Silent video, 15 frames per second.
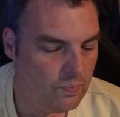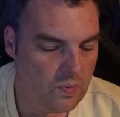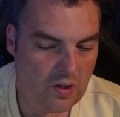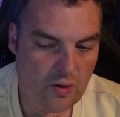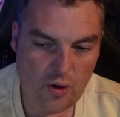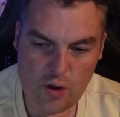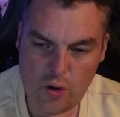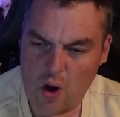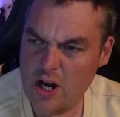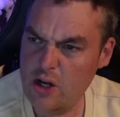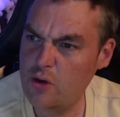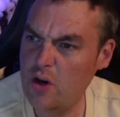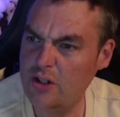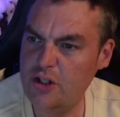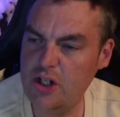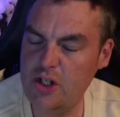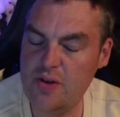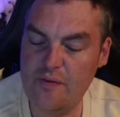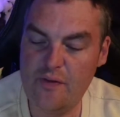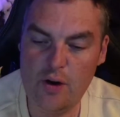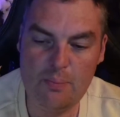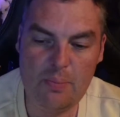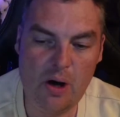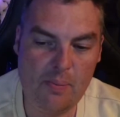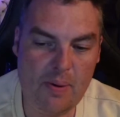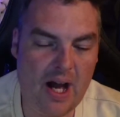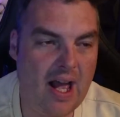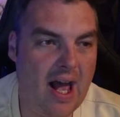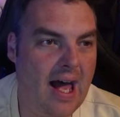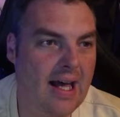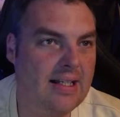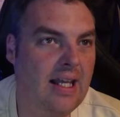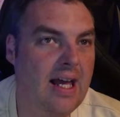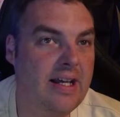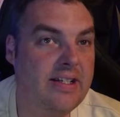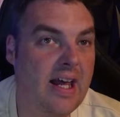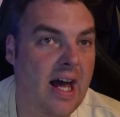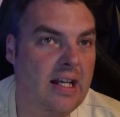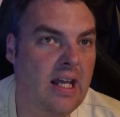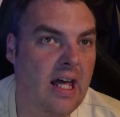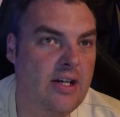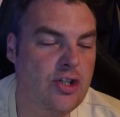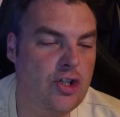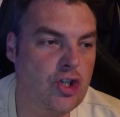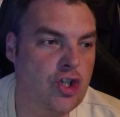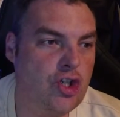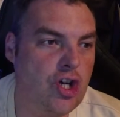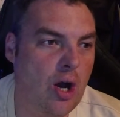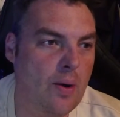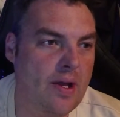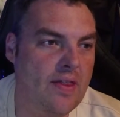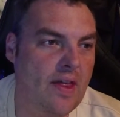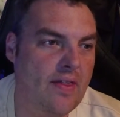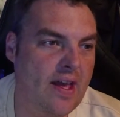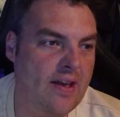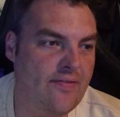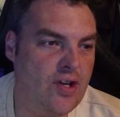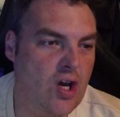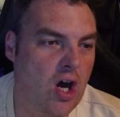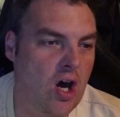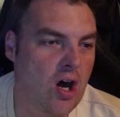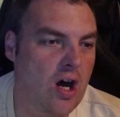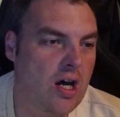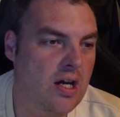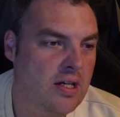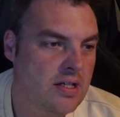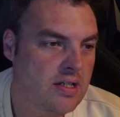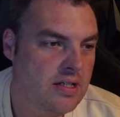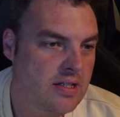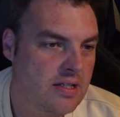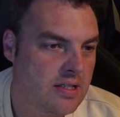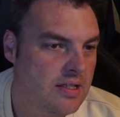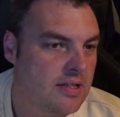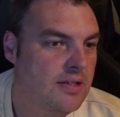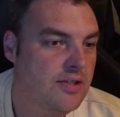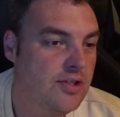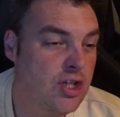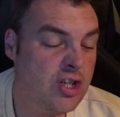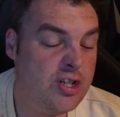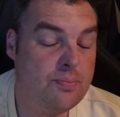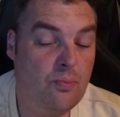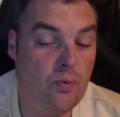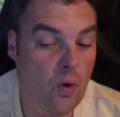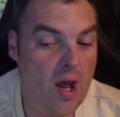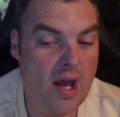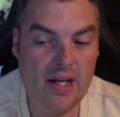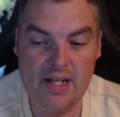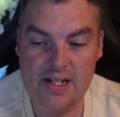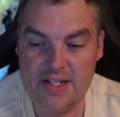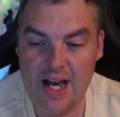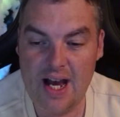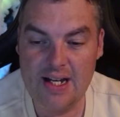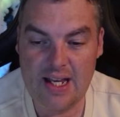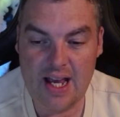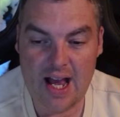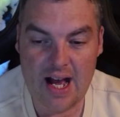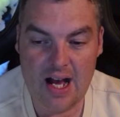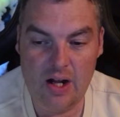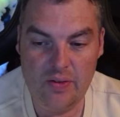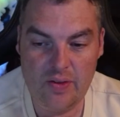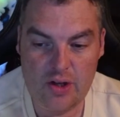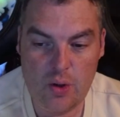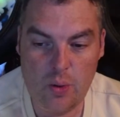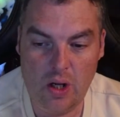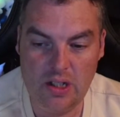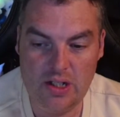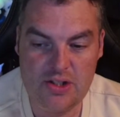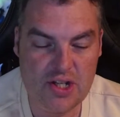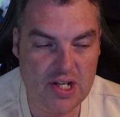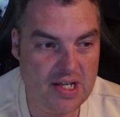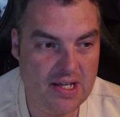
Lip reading: Great transition football by Adelaide. And Adelaide just showing that they've got just really dining out on the quality